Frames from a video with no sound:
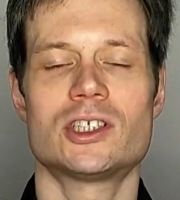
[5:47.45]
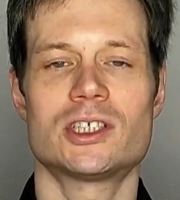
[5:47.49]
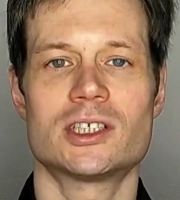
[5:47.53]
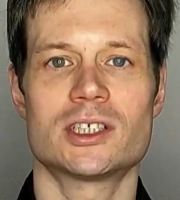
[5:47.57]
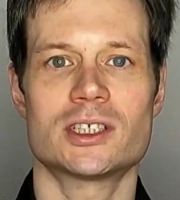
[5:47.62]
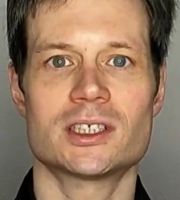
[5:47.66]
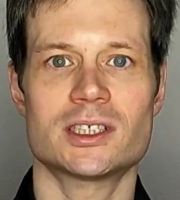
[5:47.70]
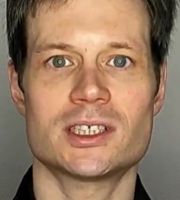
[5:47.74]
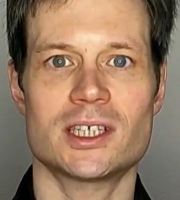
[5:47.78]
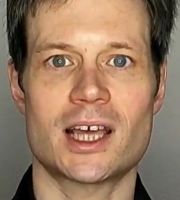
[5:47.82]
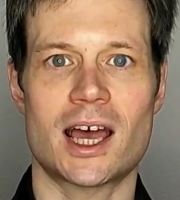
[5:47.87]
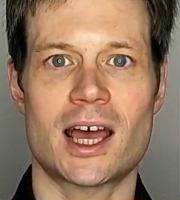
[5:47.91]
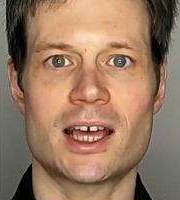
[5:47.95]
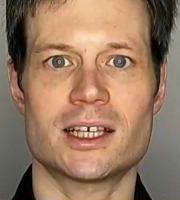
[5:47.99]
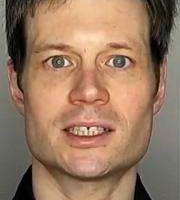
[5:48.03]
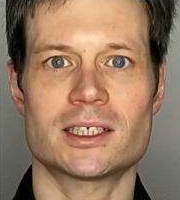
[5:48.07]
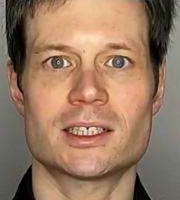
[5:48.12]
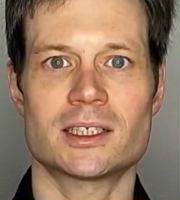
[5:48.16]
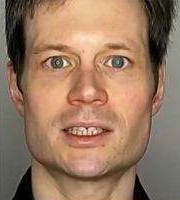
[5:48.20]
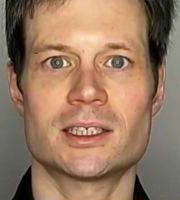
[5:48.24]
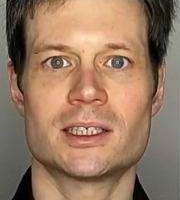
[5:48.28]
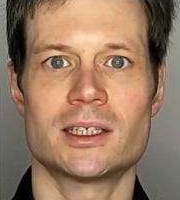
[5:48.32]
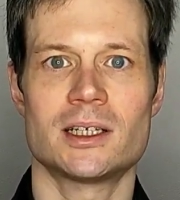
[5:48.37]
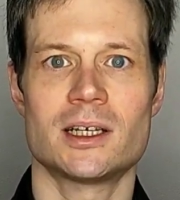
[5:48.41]

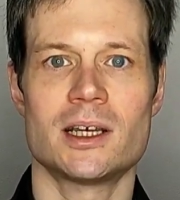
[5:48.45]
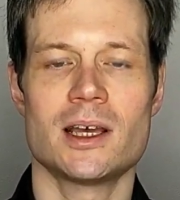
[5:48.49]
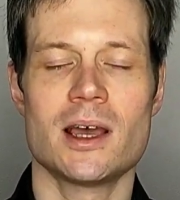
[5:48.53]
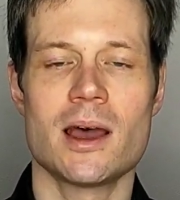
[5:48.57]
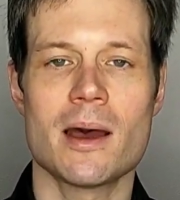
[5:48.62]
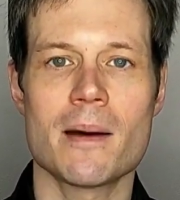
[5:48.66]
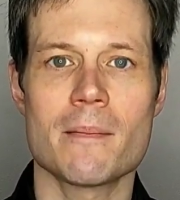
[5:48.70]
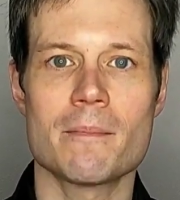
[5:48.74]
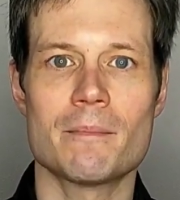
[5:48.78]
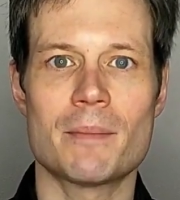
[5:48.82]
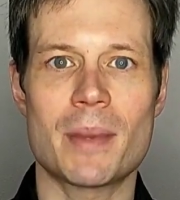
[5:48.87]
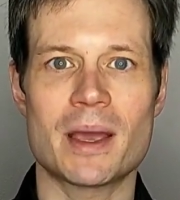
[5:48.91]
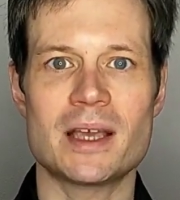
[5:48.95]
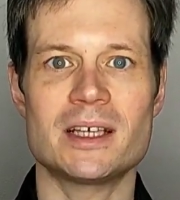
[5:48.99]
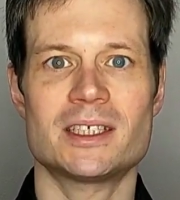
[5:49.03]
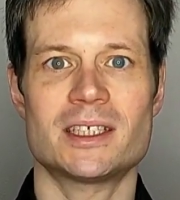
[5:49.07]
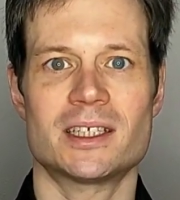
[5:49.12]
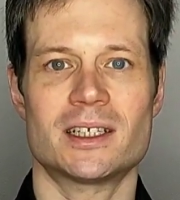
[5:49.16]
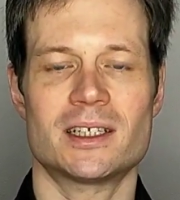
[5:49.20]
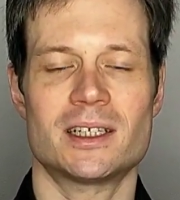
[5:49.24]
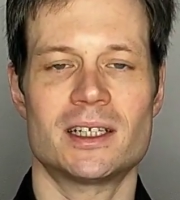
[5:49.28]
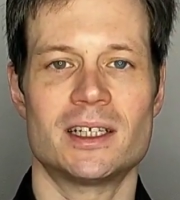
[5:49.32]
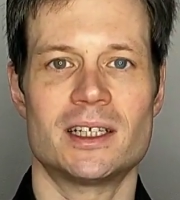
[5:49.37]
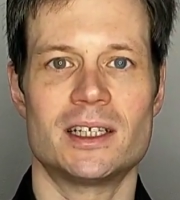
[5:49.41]
success.
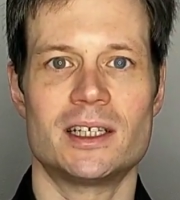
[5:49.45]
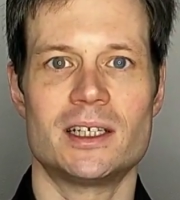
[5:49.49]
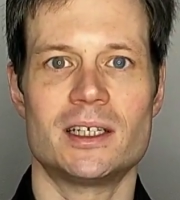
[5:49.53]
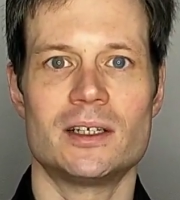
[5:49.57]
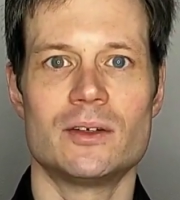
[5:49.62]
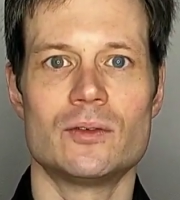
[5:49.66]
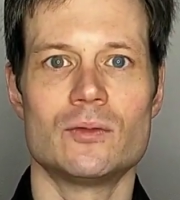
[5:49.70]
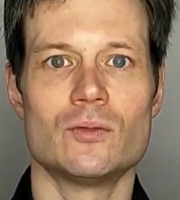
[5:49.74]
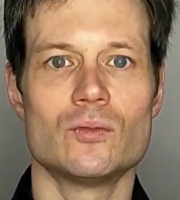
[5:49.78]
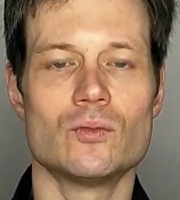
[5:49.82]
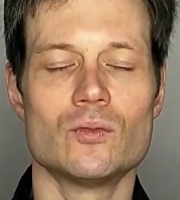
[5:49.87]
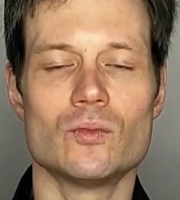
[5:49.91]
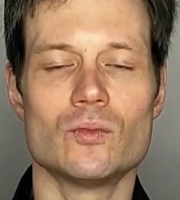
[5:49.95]
Basically,